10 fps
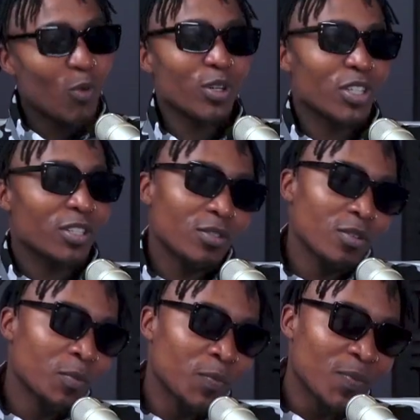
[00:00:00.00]
which is
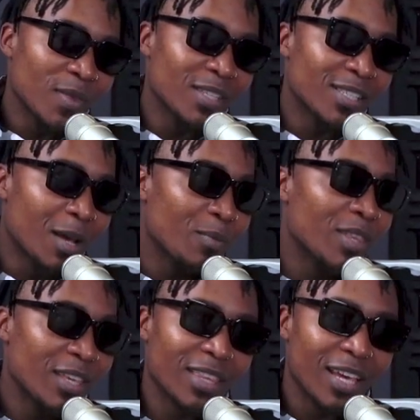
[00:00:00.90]

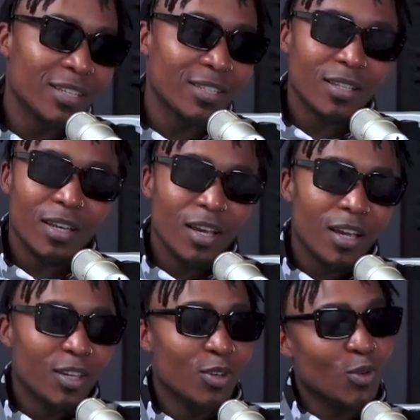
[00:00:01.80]
something that,
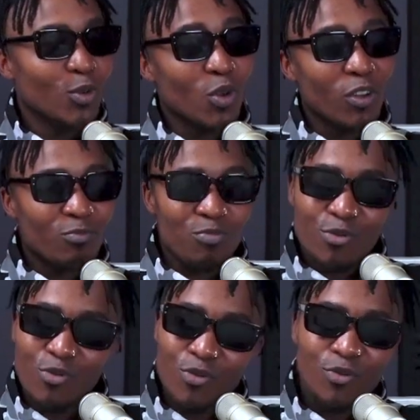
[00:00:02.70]
you know, you have
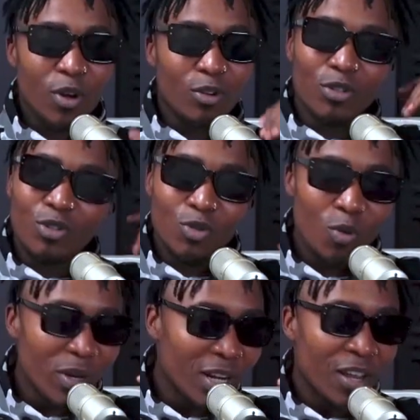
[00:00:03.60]
proved on so
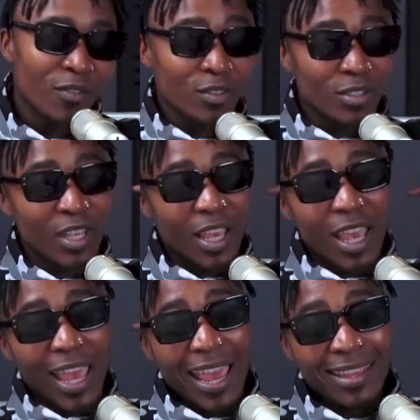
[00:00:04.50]
many levels
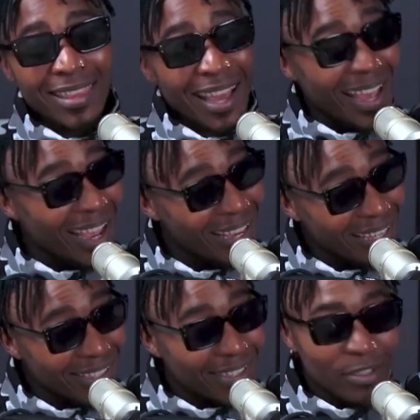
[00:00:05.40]
at the
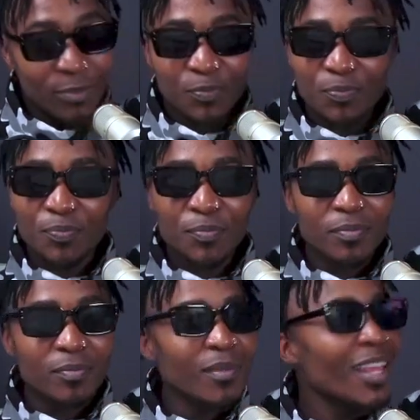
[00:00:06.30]
highest
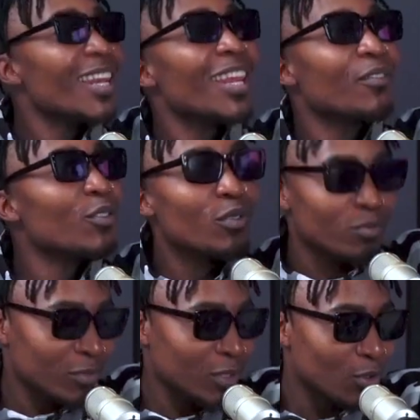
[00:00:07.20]
level,
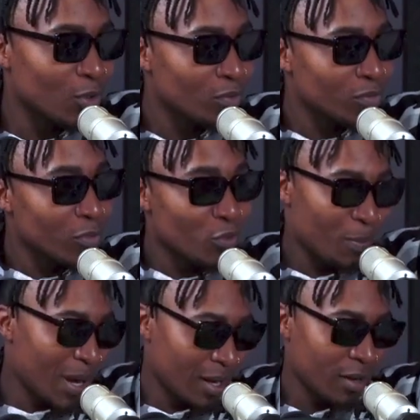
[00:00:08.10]
you know,
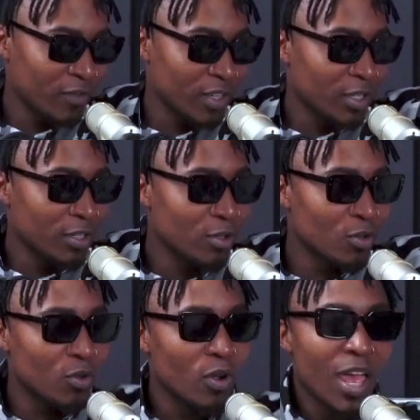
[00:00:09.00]
repetitively, you
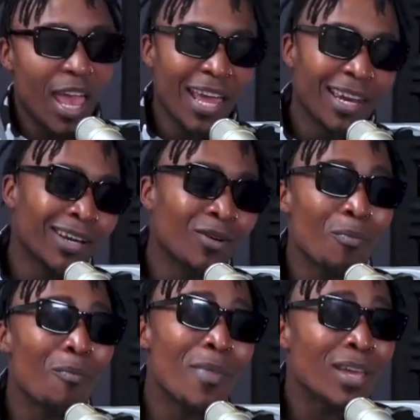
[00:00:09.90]
know, and I
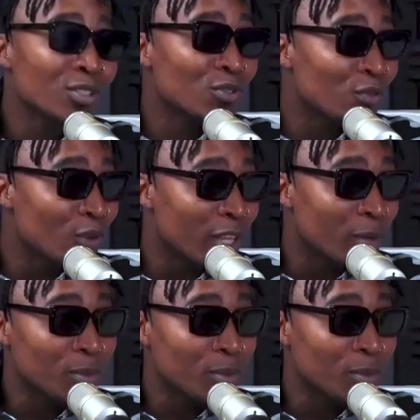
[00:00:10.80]
commend you for that,